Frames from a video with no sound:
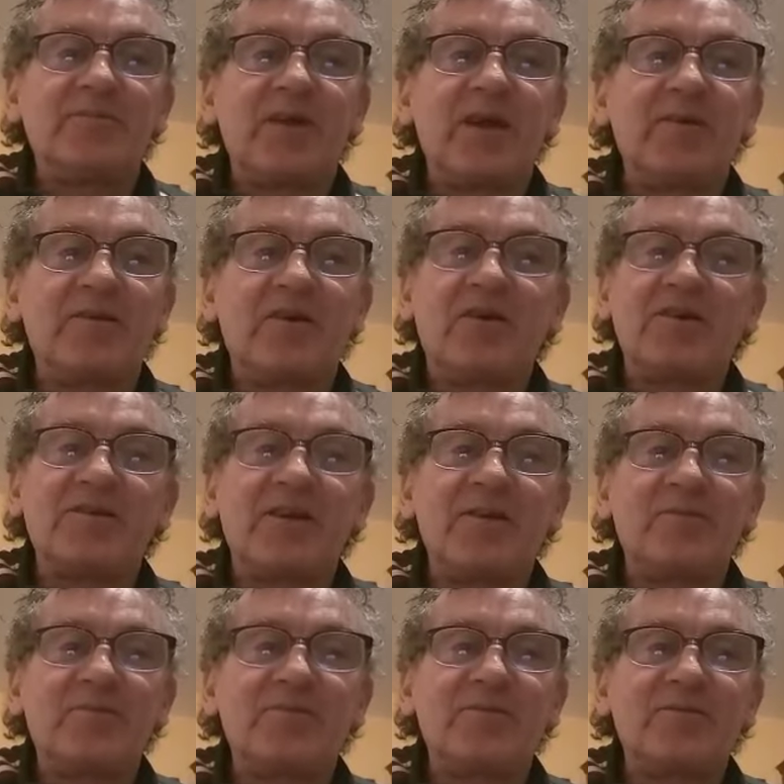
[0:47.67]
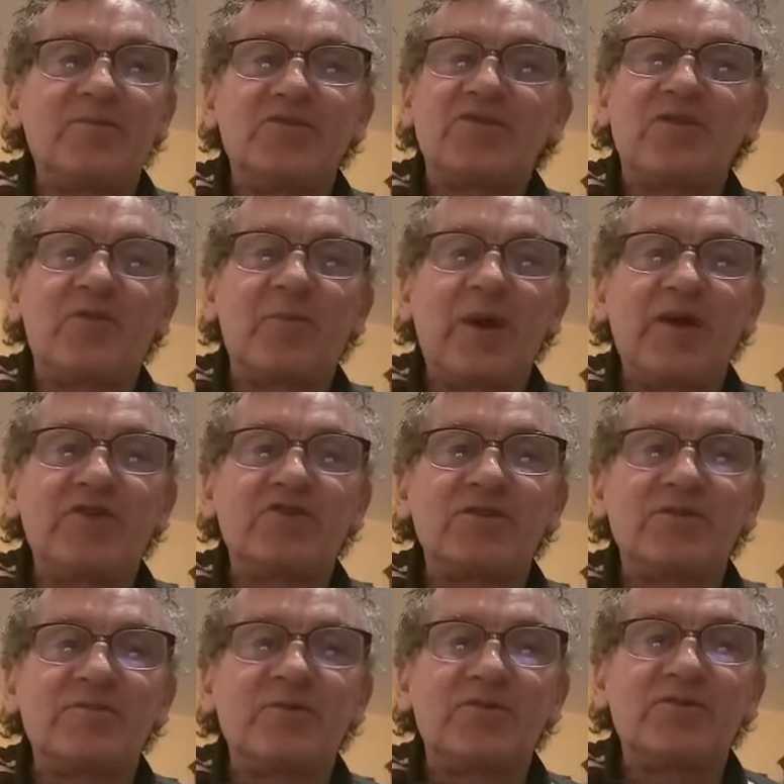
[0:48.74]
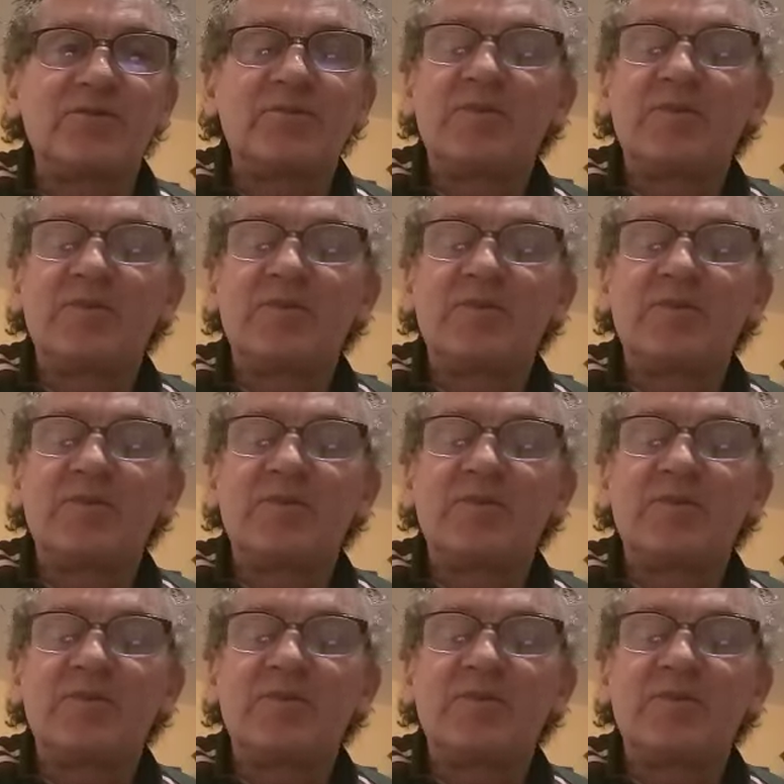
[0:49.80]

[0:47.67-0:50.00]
and God help, he must have patience, but